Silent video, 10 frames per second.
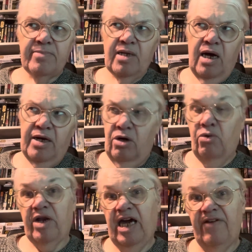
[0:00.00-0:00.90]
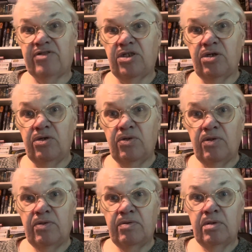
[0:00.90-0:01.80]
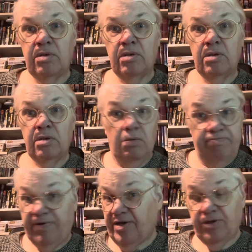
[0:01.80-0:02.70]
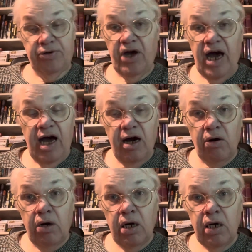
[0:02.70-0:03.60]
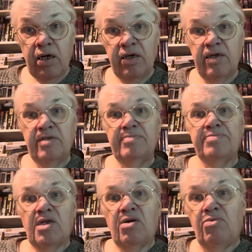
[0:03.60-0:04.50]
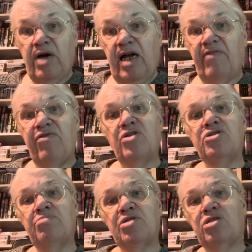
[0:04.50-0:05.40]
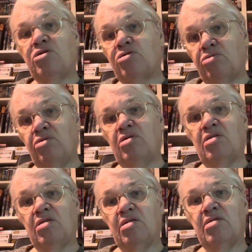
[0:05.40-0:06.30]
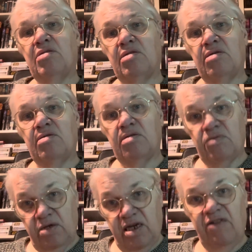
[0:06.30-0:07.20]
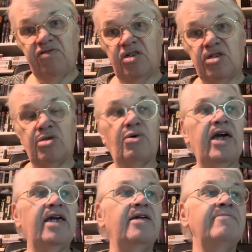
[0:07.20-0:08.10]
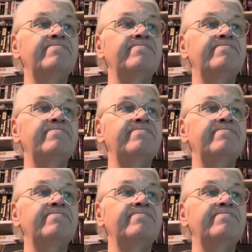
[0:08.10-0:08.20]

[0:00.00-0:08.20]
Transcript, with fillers: I know what I have to do, but I don't know how. Well, verse number two gives us the way.